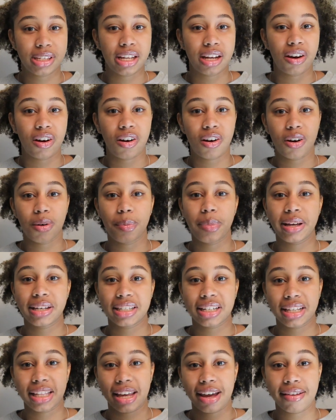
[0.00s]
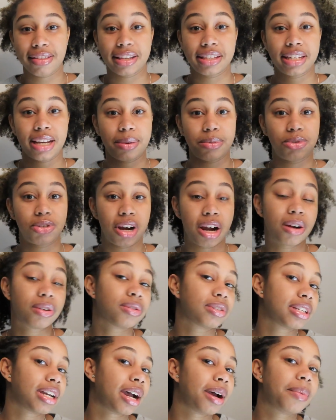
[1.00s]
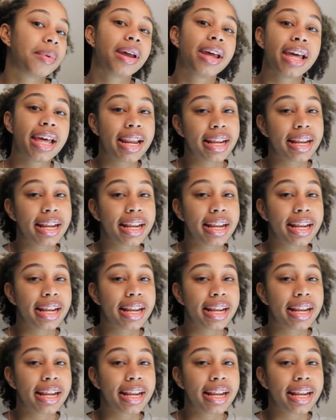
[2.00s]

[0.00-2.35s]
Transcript: They all basically have the same triangle top,